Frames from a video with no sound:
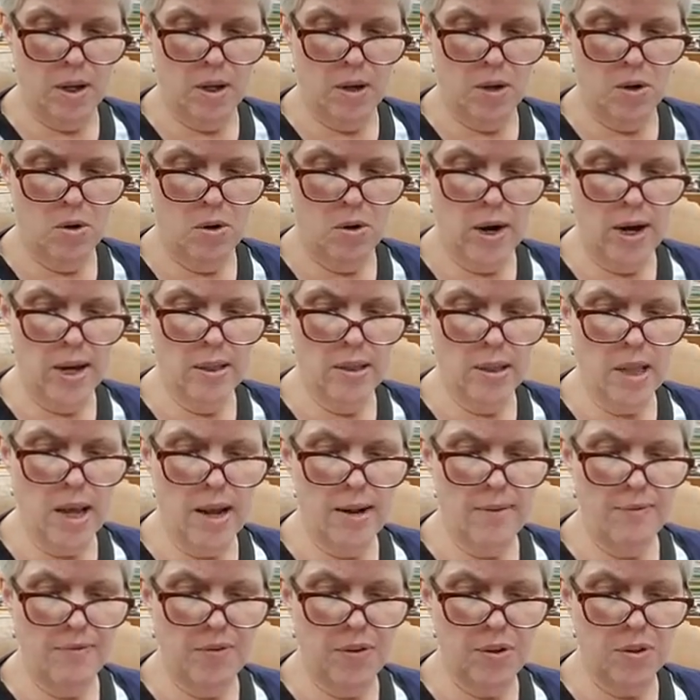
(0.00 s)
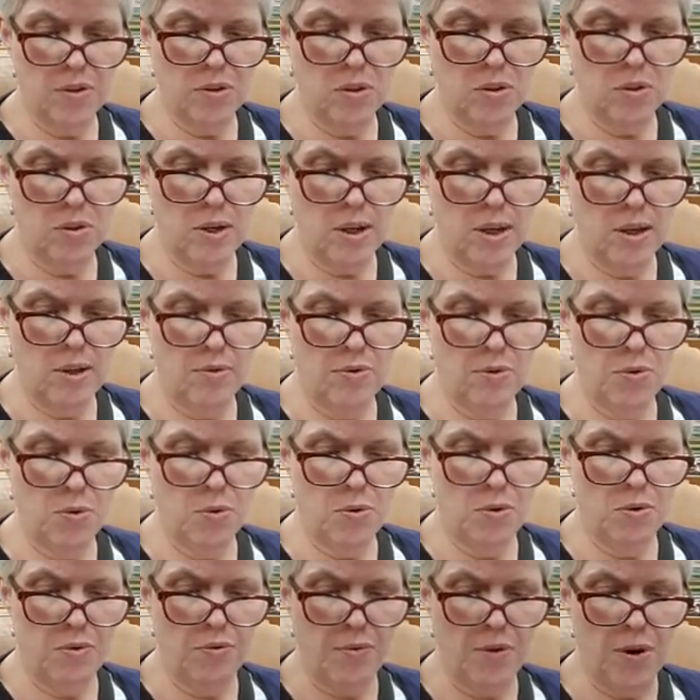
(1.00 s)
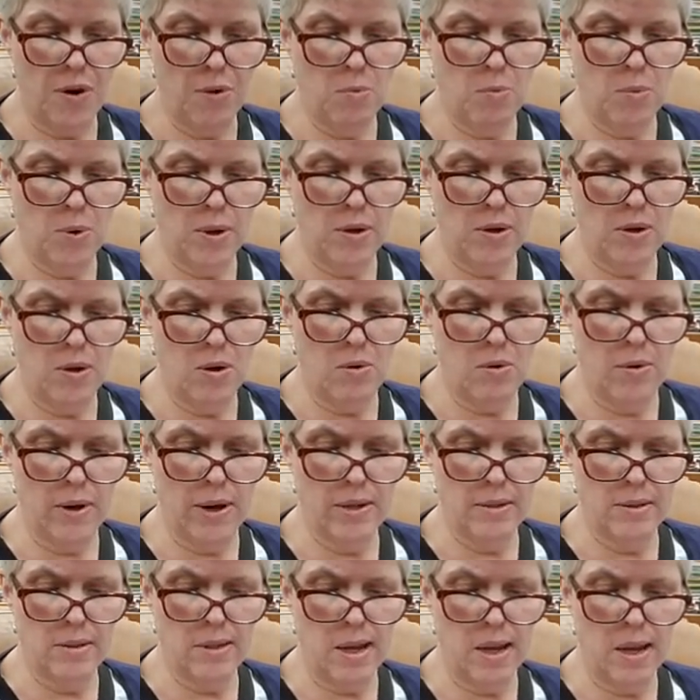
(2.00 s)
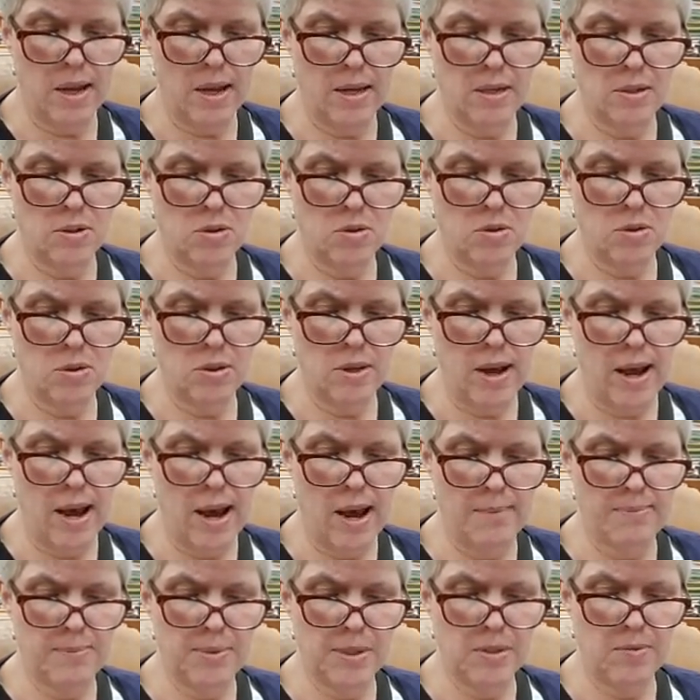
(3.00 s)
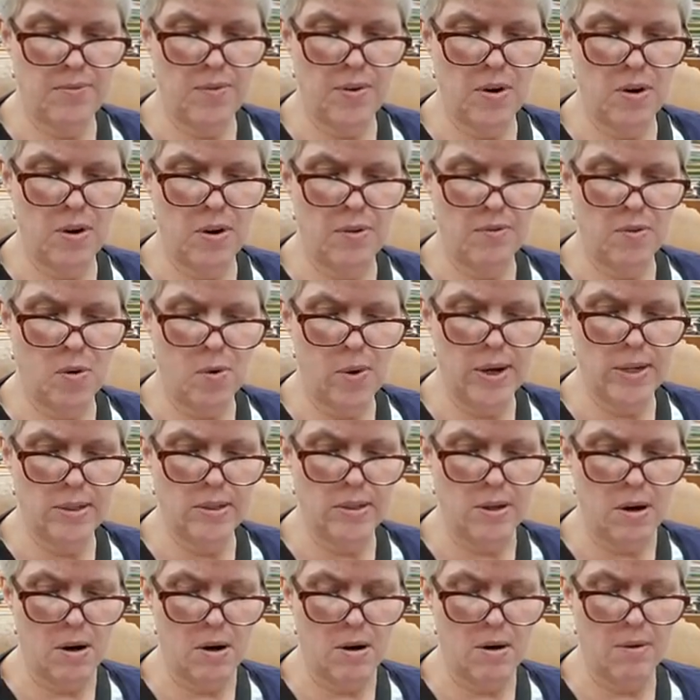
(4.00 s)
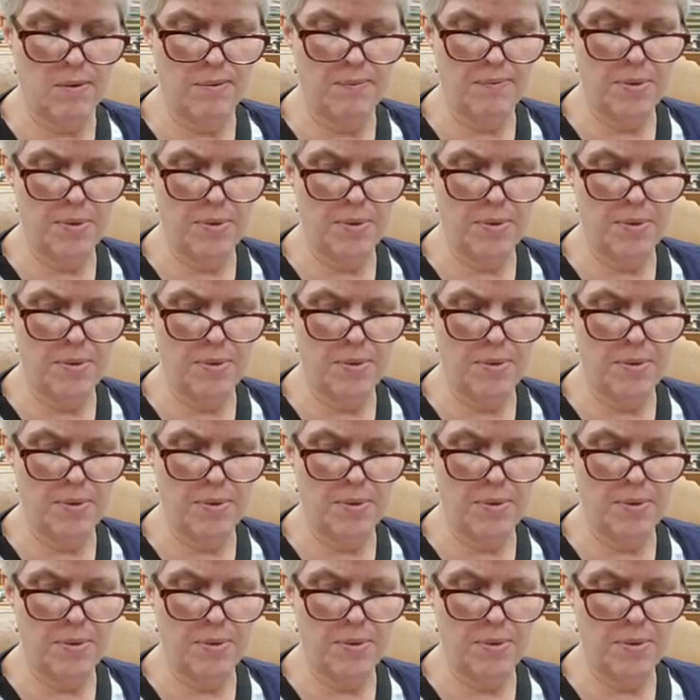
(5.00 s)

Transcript: Gray light filtered in through the front window as they entered the atmosphere of Quasar.